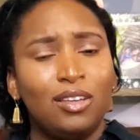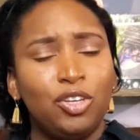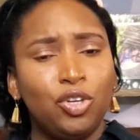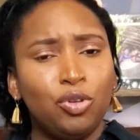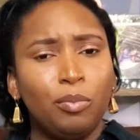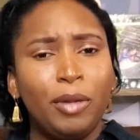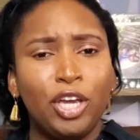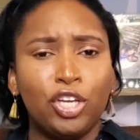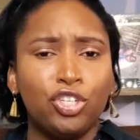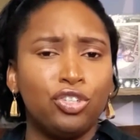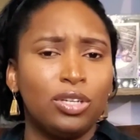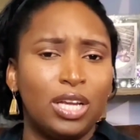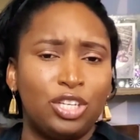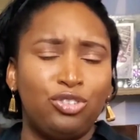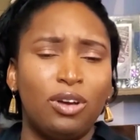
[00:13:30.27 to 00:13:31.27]
Making
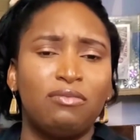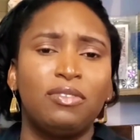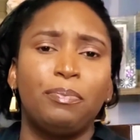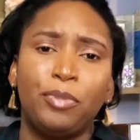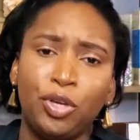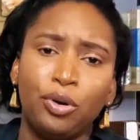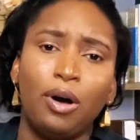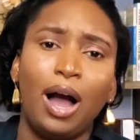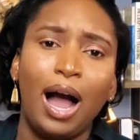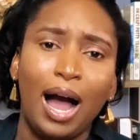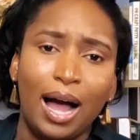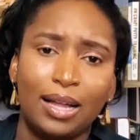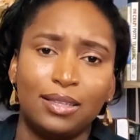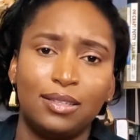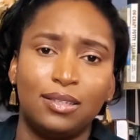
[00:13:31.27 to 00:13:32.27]
sure that you have a pure
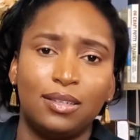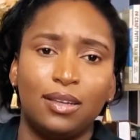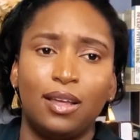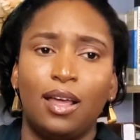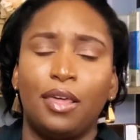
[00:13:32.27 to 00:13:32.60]
heart,